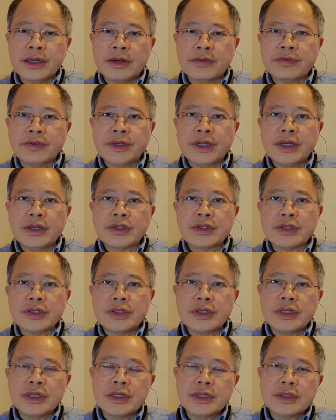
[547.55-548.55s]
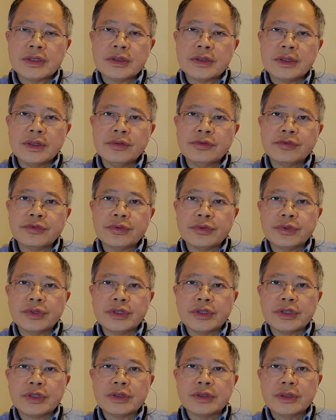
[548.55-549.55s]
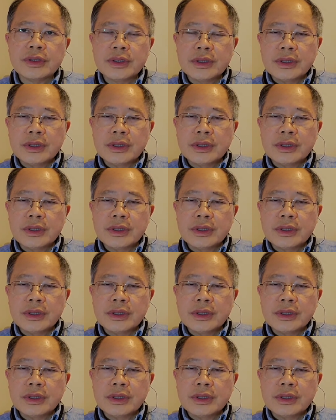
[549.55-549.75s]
of a nation is influenced